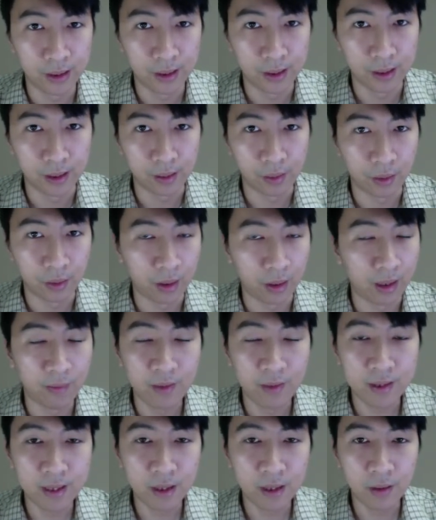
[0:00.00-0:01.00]
Now,
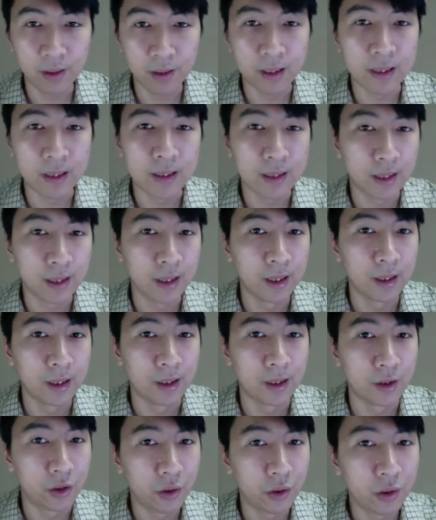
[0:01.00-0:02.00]
having said all this,
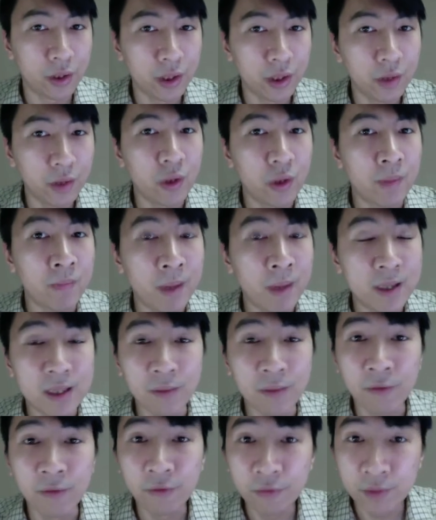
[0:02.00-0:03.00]
the Jews still remain
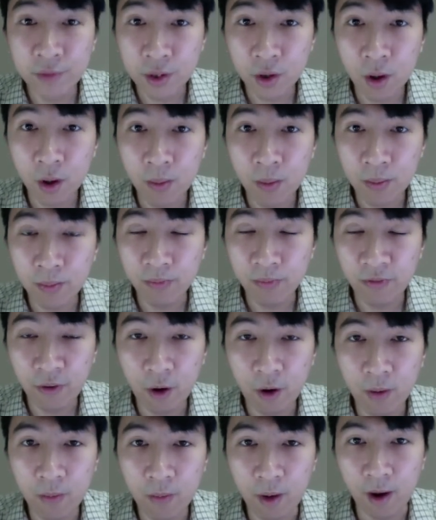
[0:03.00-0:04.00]
some
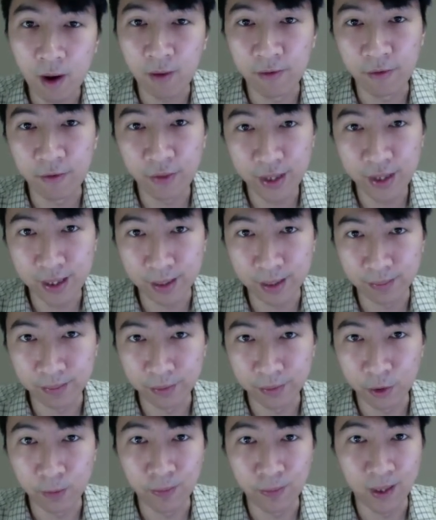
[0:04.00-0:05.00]
form of freedom
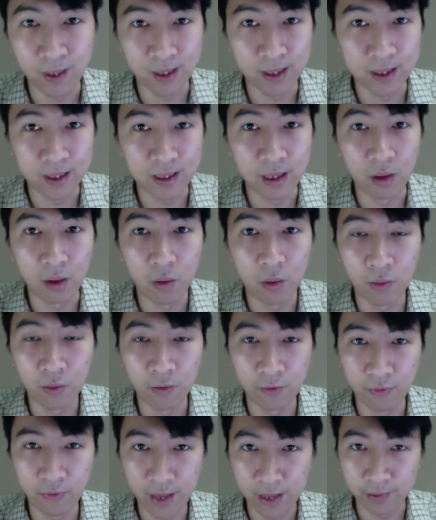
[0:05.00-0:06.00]
to practice their own
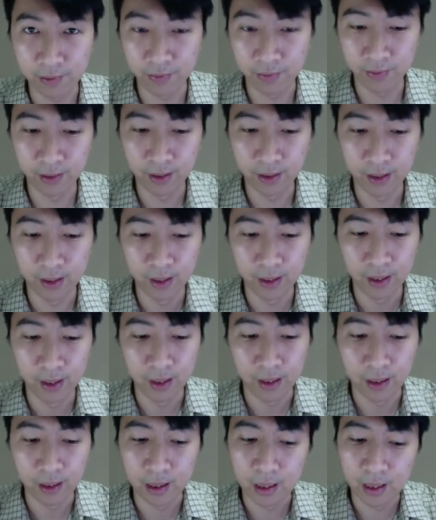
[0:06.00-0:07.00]
faith.
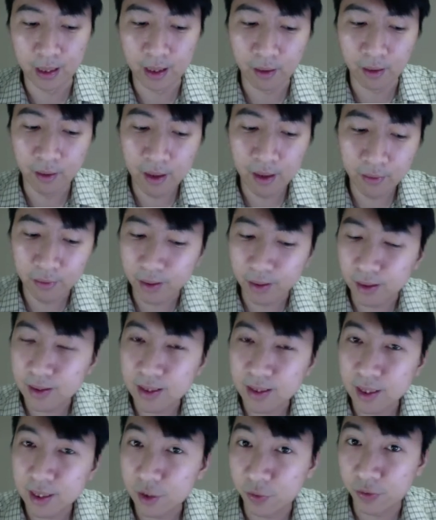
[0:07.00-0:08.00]
However,
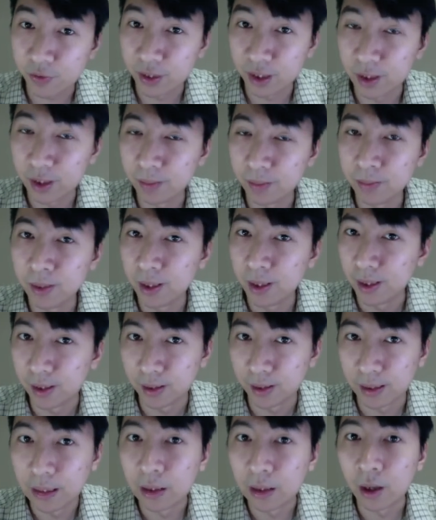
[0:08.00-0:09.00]
such freedom
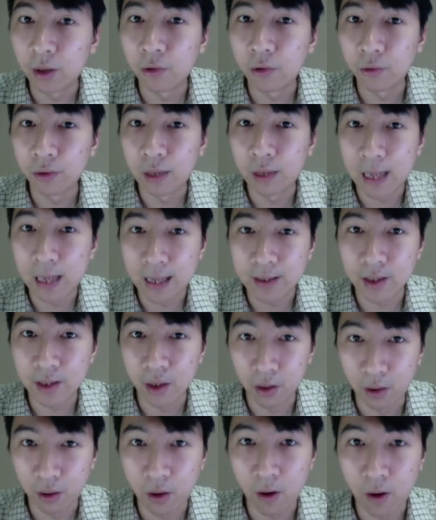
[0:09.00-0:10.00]
did not last
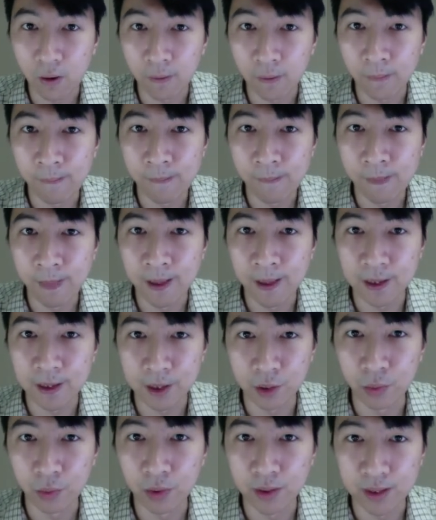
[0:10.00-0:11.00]
long, as
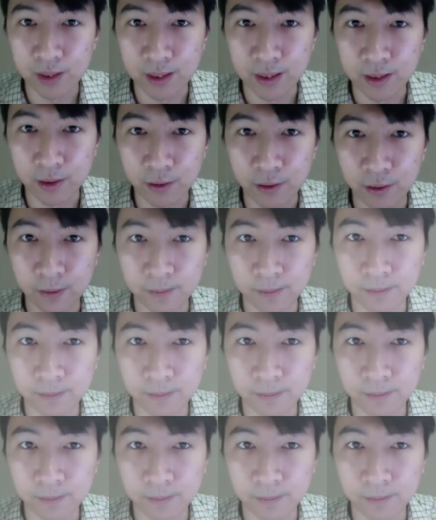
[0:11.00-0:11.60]
you will see soon.